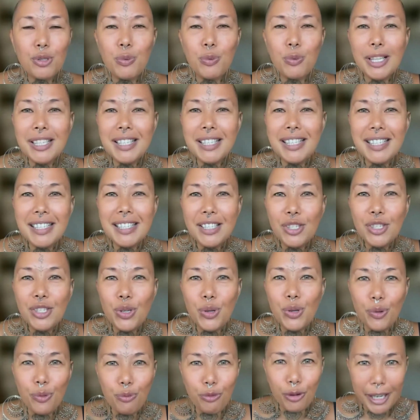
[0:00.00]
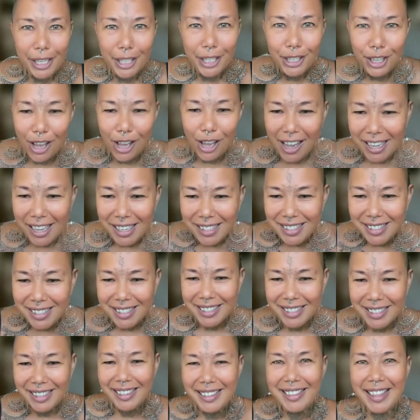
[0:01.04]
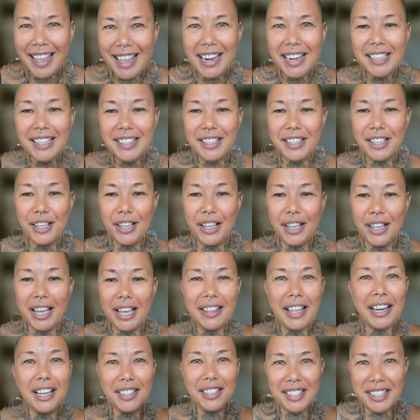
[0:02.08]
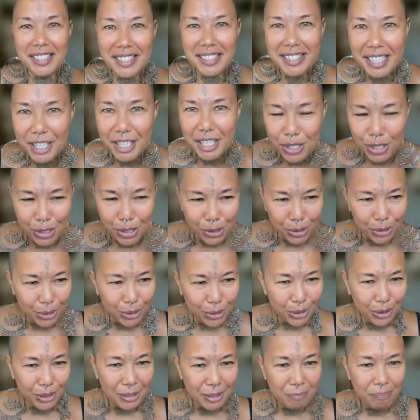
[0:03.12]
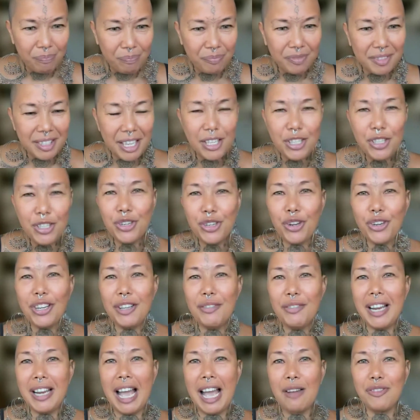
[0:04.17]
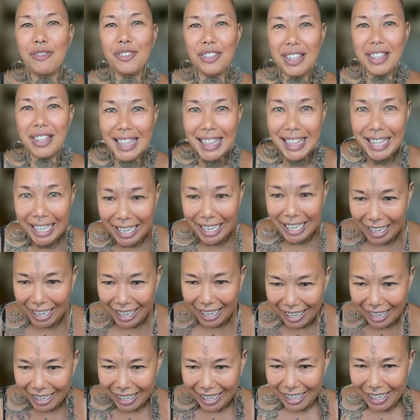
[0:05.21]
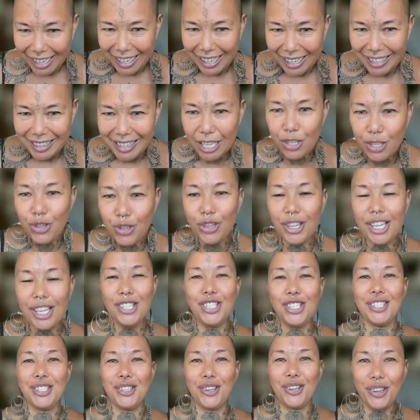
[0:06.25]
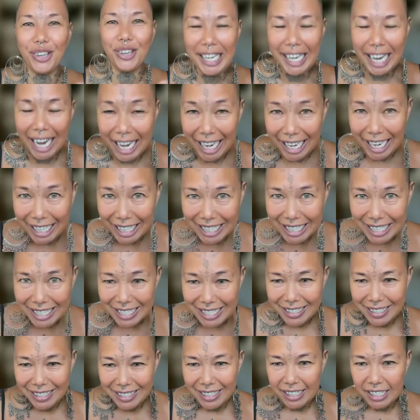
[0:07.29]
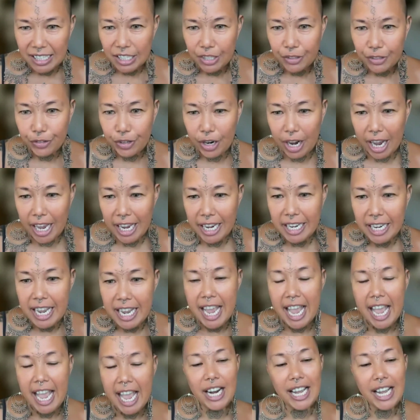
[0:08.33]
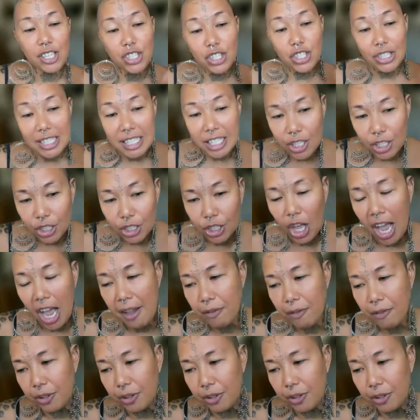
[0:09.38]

Because once you realize that unsticks you, then you don't even have to think. Then you can just create. Right. And I actually did a